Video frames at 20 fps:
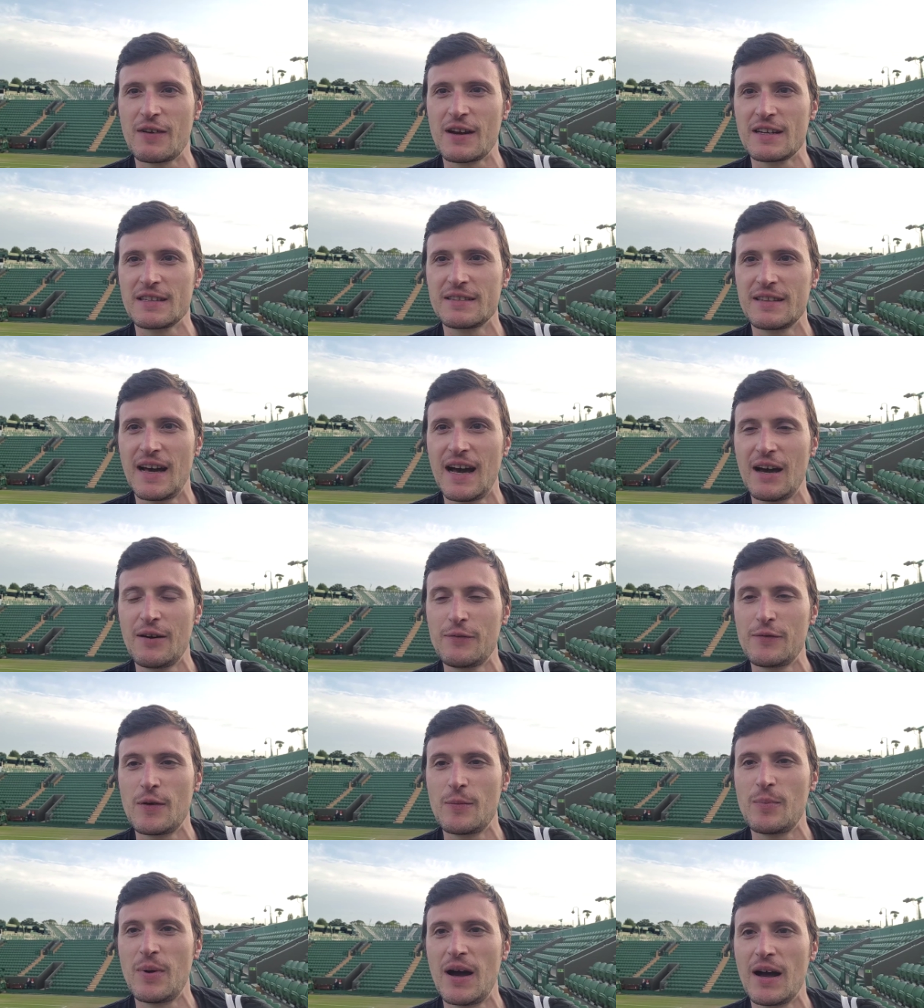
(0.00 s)
very tough,
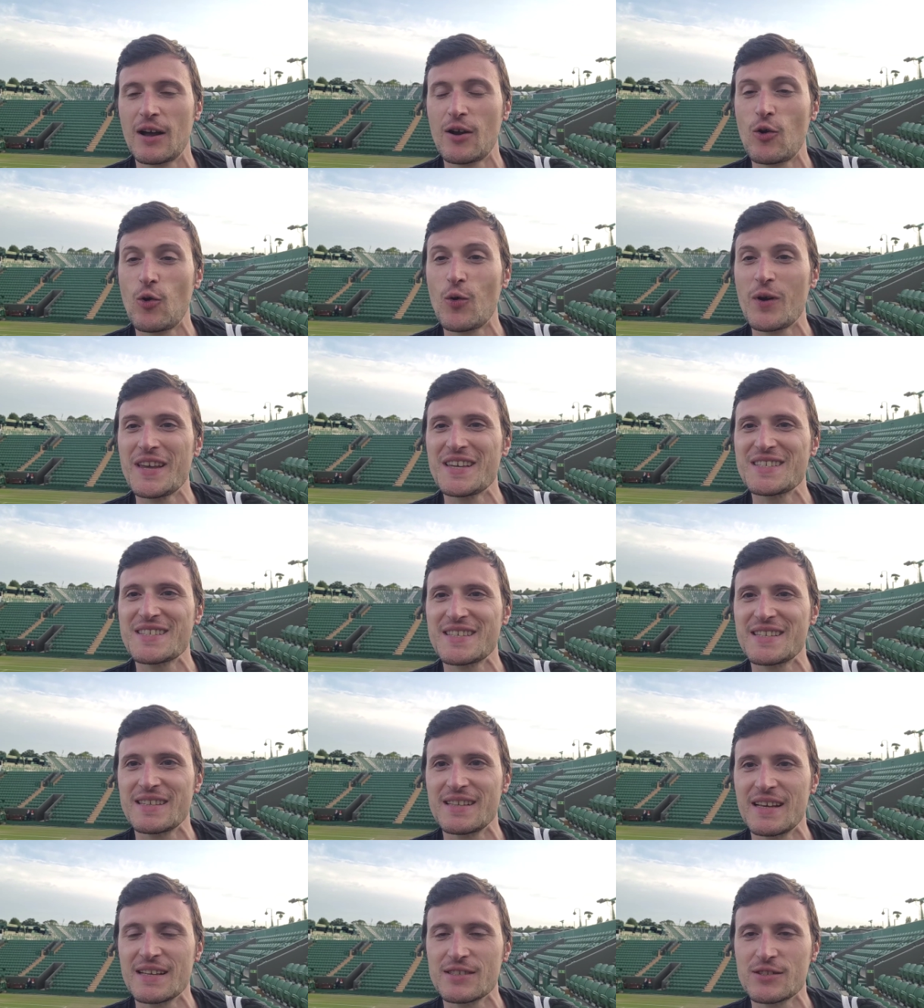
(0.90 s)
but
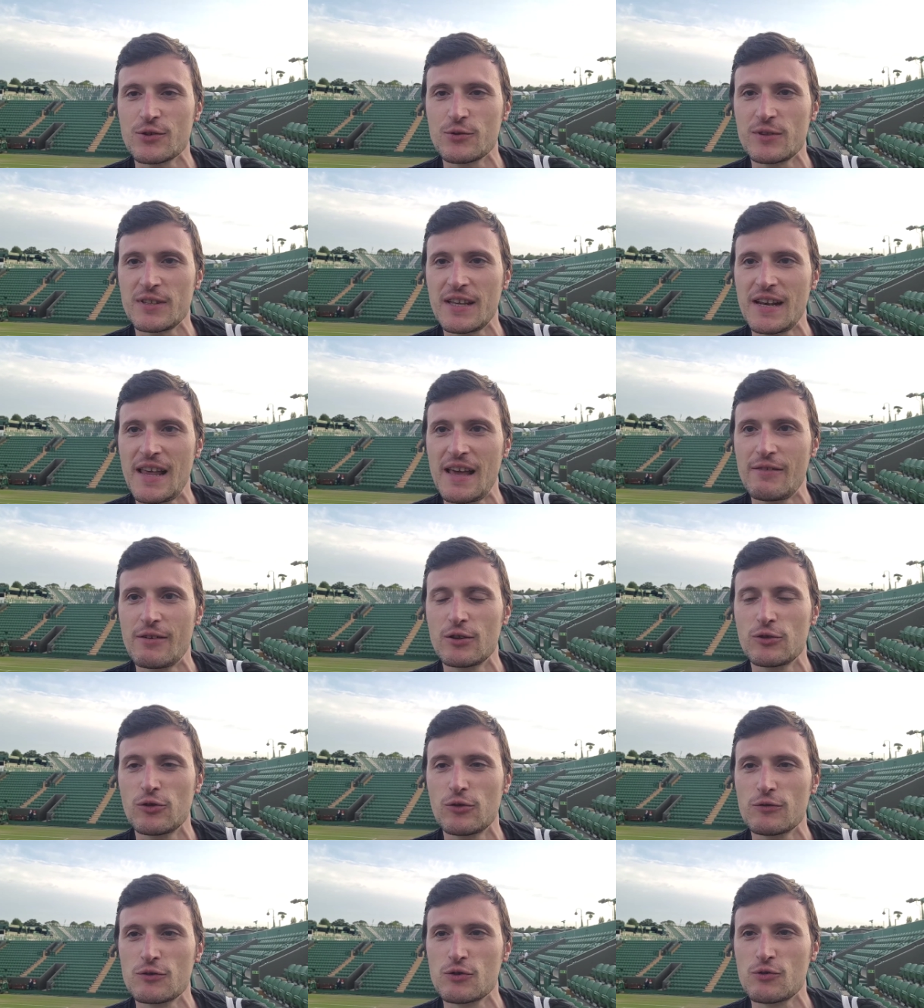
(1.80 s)
coincidence on the
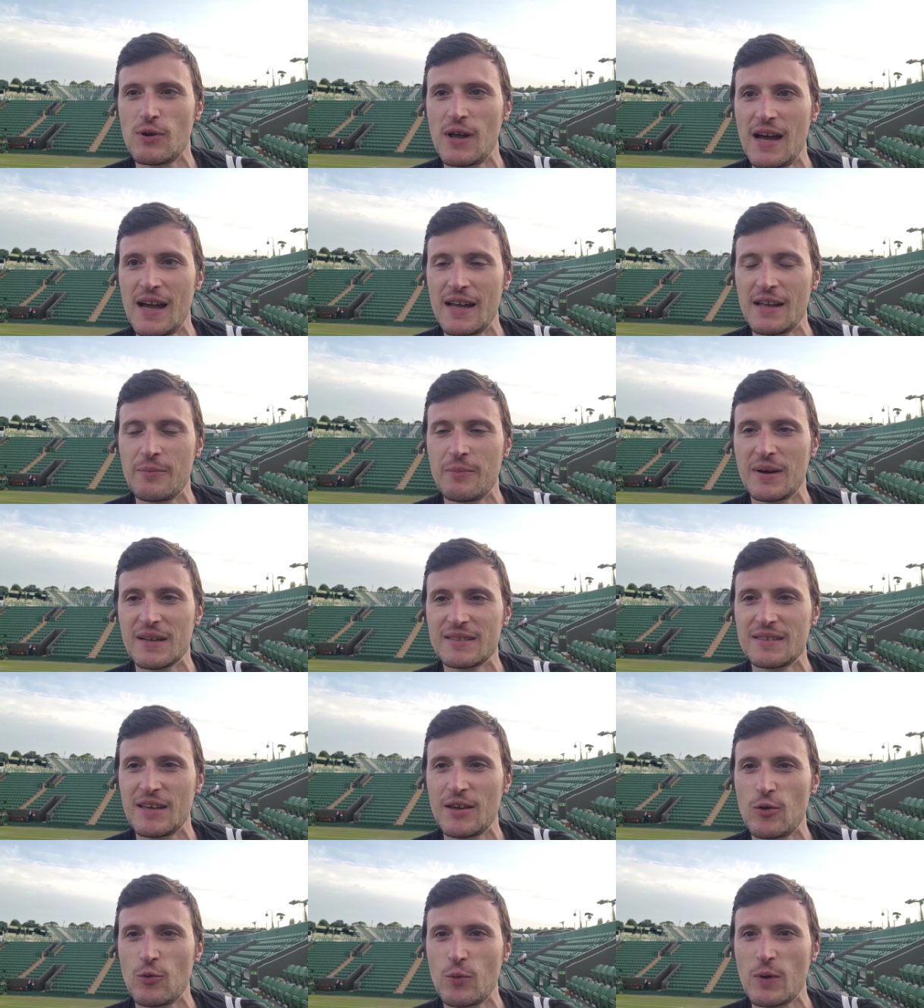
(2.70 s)
11th of July,
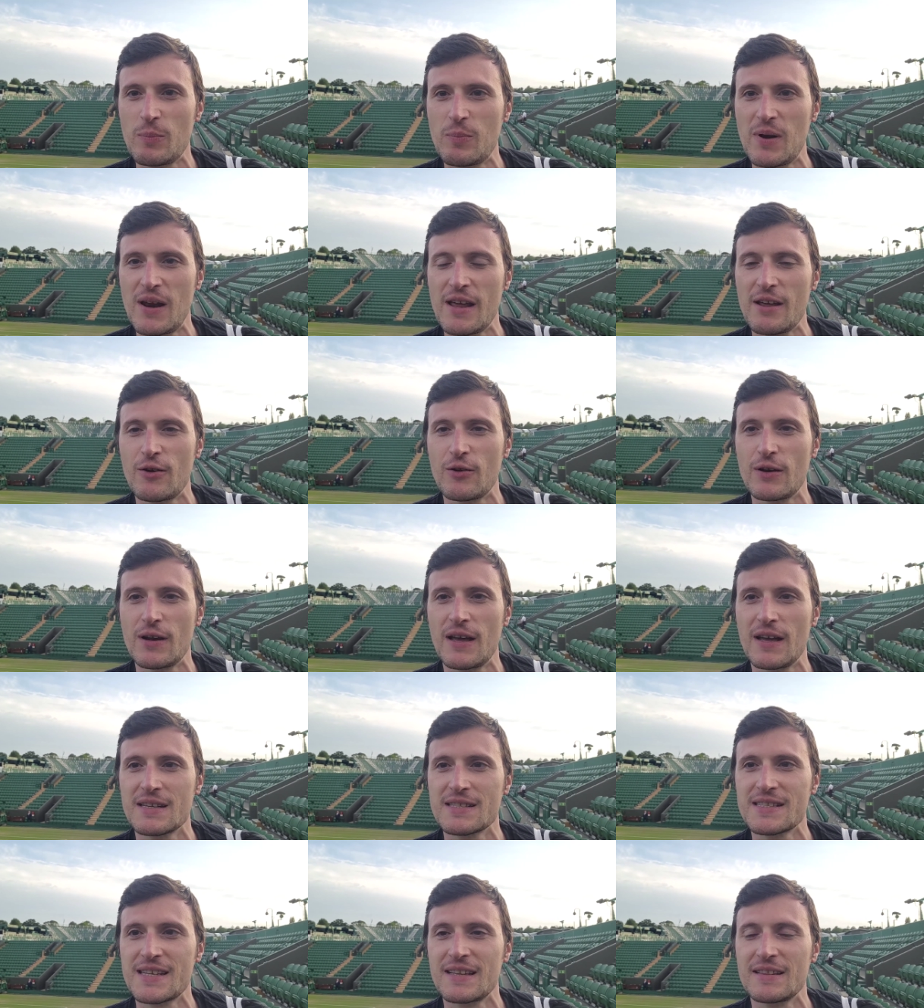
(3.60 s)
Matteo we play on
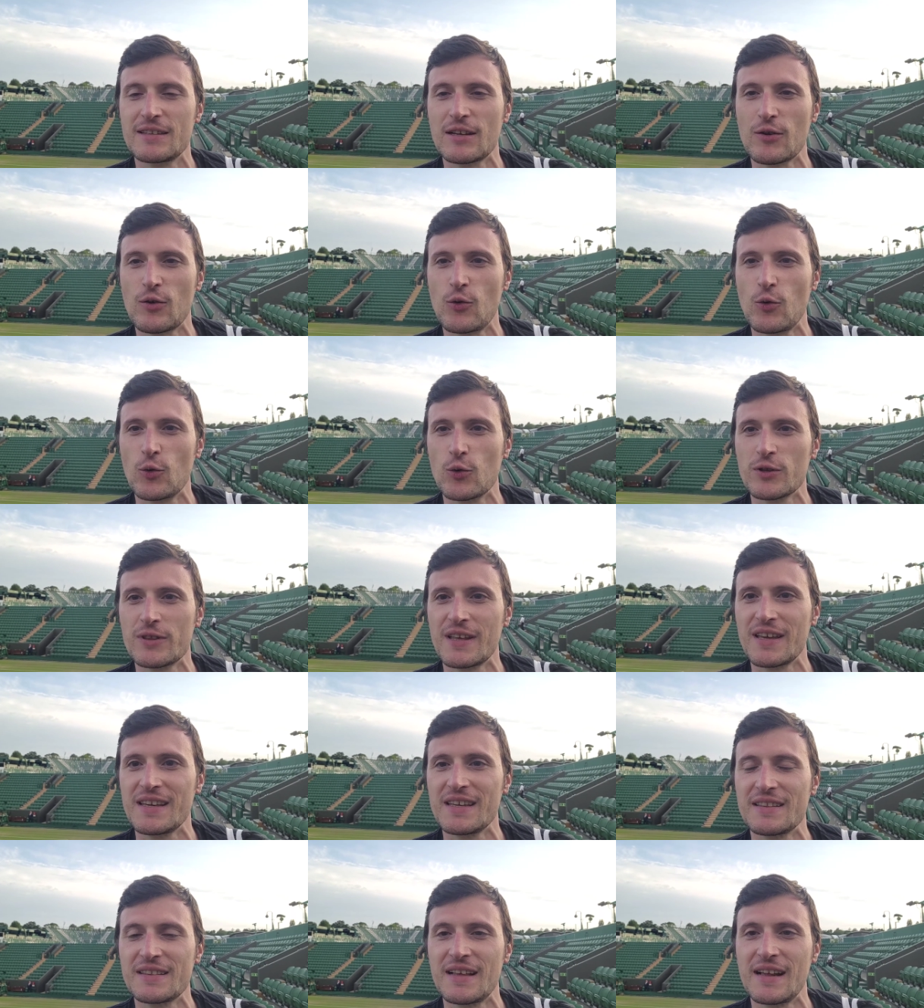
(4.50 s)
uh, center court,
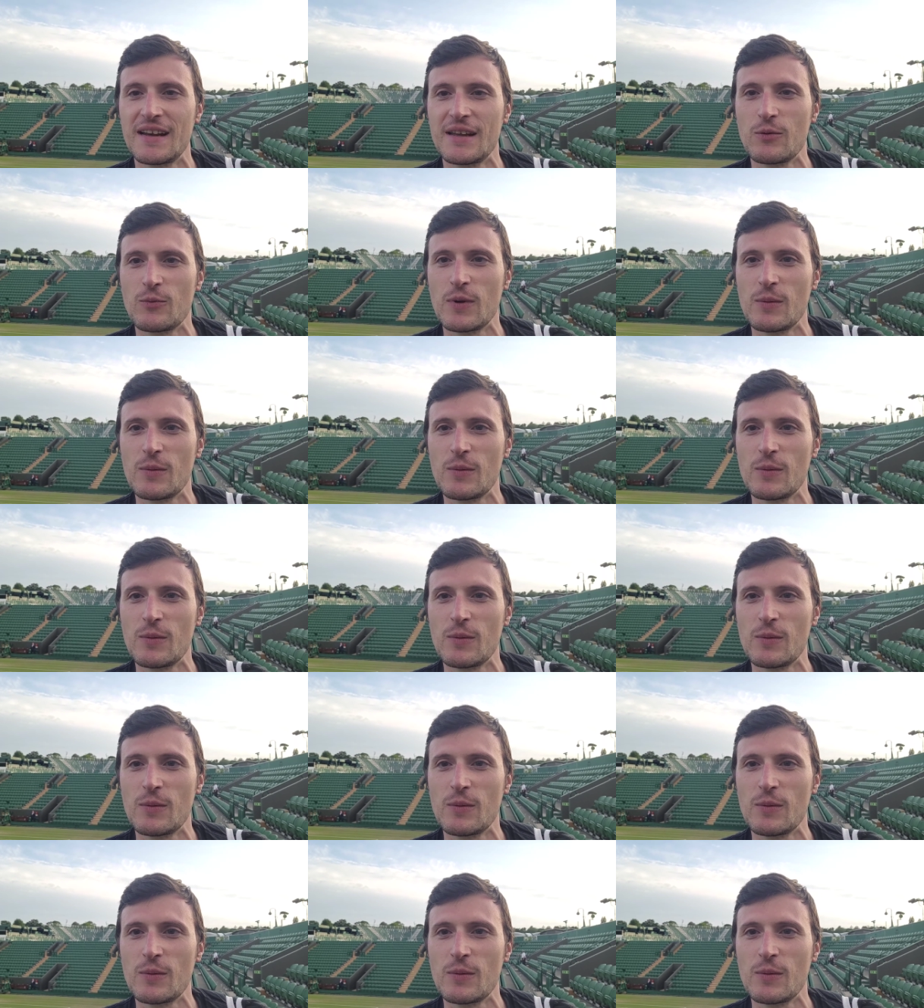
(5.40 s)
Italy.